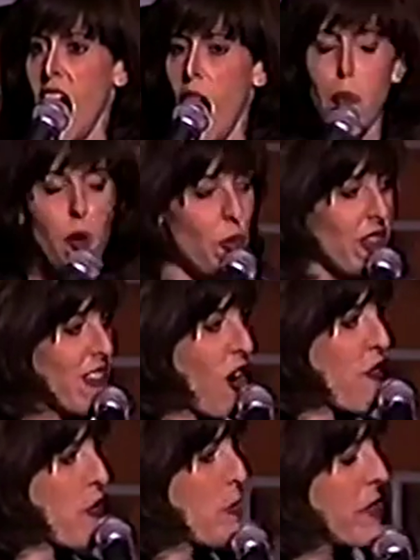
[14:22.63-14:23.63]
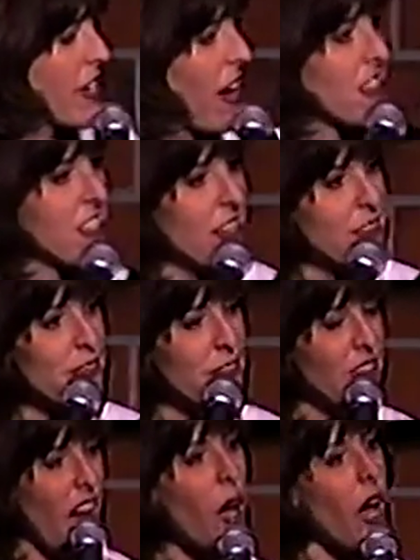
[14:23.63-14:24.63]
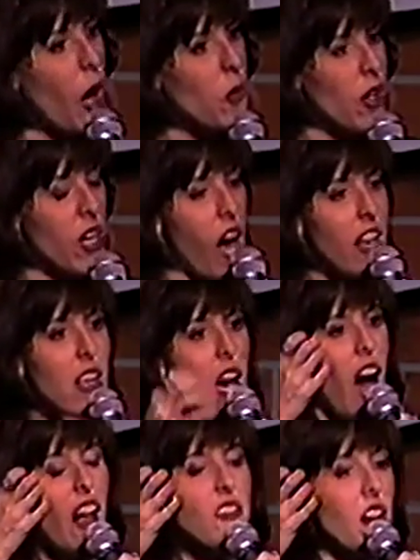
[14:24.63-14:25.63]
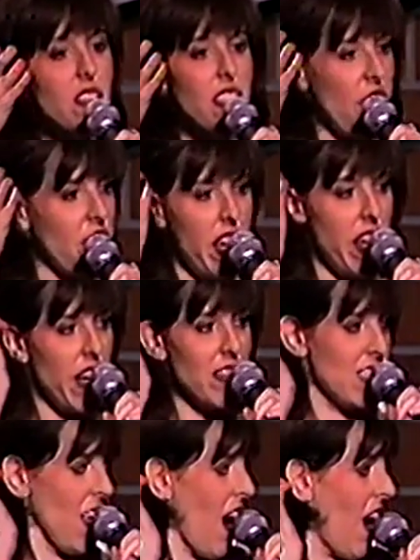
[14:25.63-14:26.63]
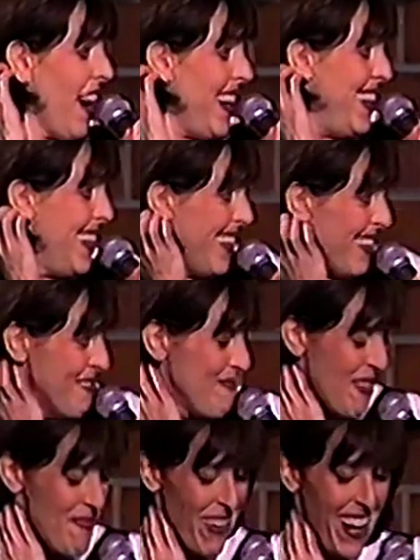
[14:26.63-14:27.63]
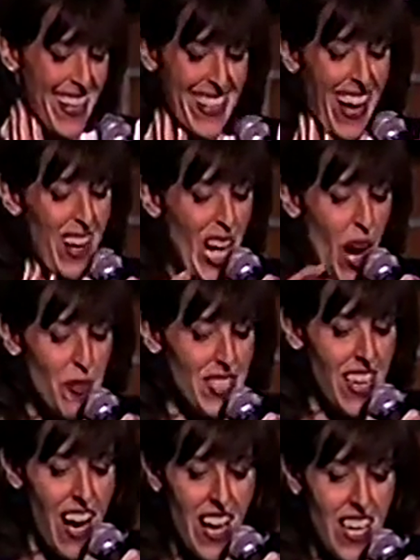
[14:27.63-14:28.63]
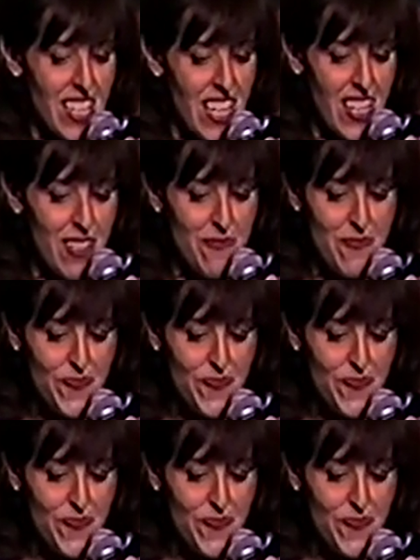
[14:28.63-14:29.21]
I'll be really overprotective. I will. I'll never let the kid outside of my body. I will not...